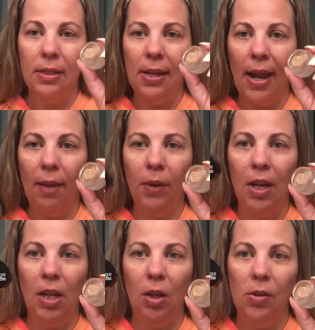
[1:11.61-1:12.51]
Today I'm going
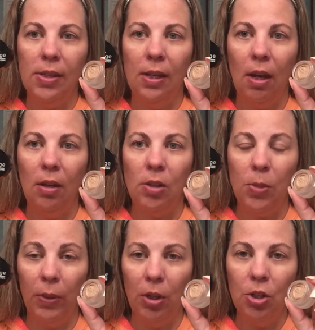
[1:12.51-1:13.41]
to use
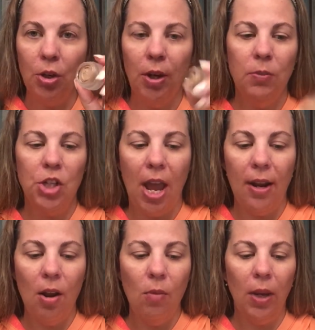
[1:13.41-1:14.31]
Splurge Cream
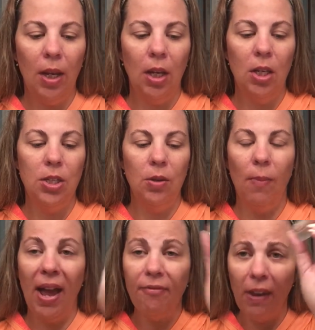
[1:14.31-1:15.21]
Shadow. I'm going to do
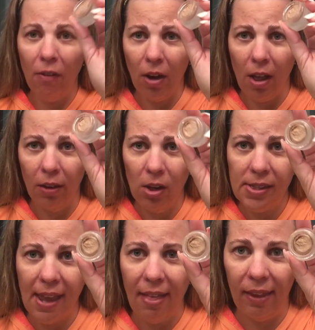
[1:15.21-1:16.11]
my favorite color
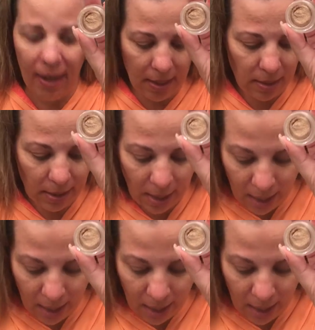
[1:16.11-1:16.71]
is Elegant.